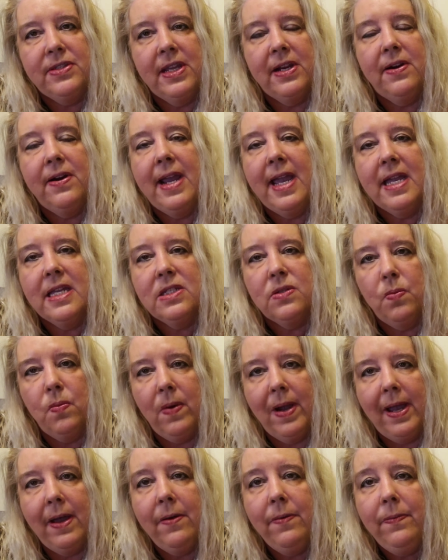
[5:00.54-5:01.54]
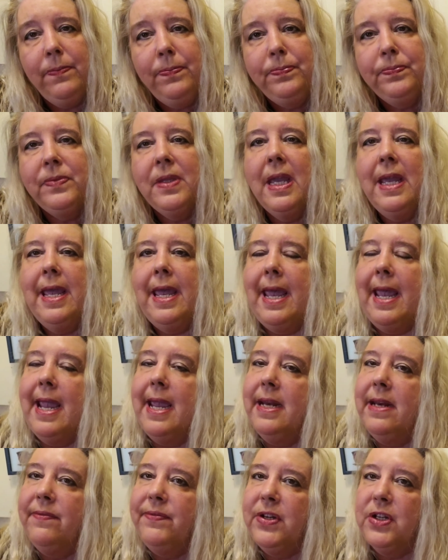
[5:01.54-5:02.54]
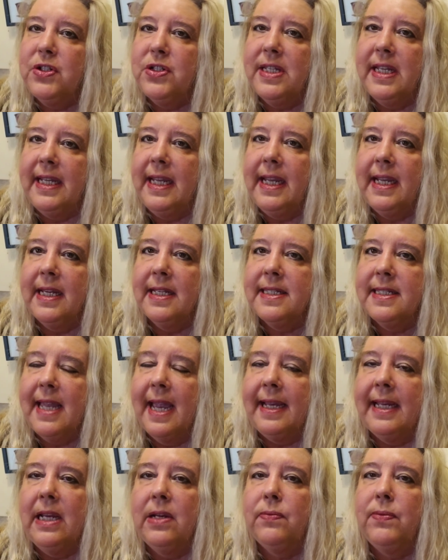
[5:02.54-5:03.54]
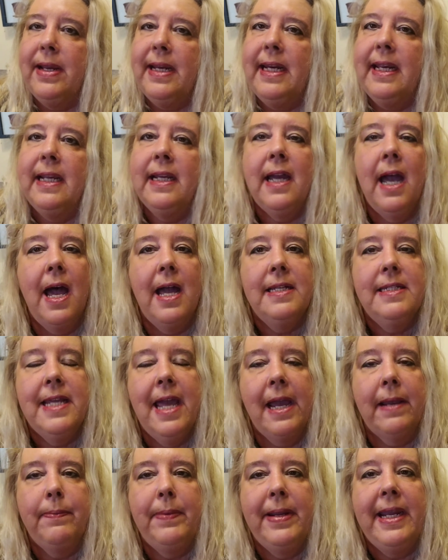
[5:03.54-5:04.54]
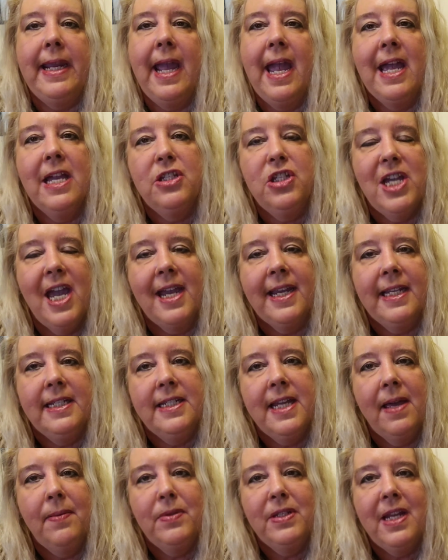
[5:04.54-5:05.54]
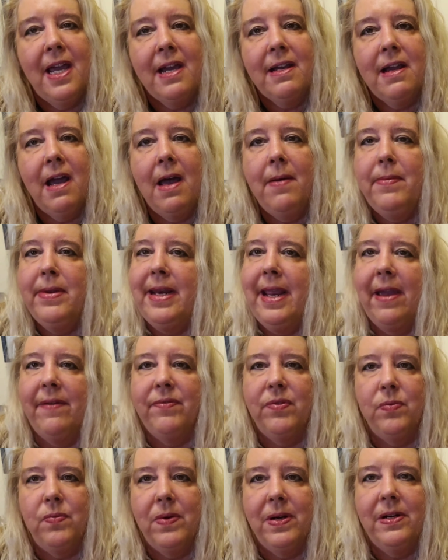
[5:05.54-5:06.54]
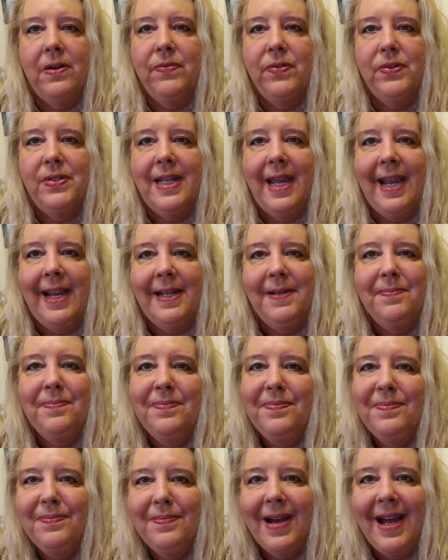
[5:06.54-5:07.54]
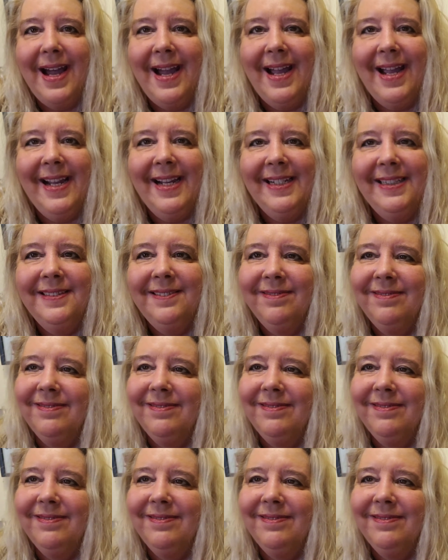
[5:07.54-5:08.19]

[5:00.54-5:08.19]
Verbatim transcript: there as well. And if you're seeking a psychic reading, contact me at JackieTomlin.com and have a wonderful day. Bye.